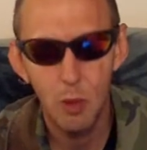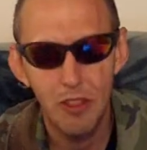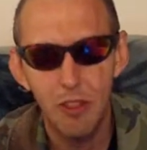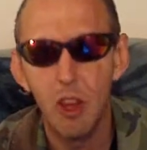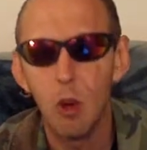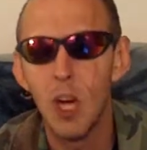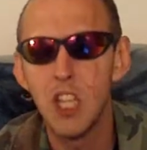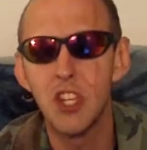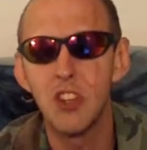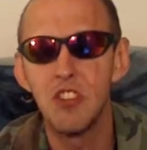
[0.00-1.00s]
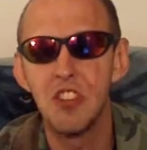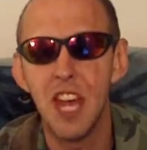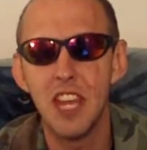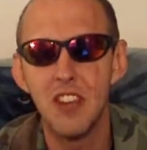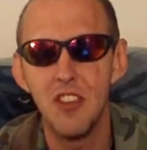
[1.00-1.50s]
with the questions
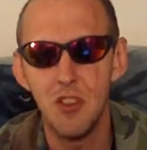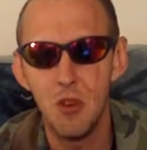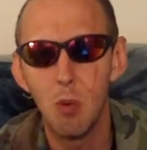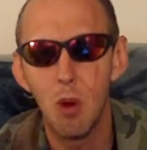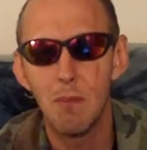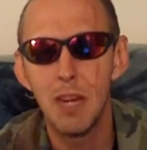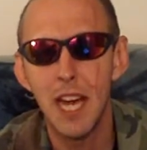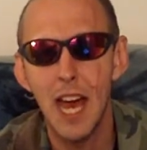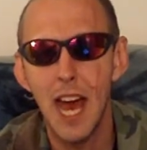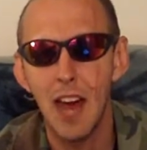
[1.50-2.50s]
that you want me to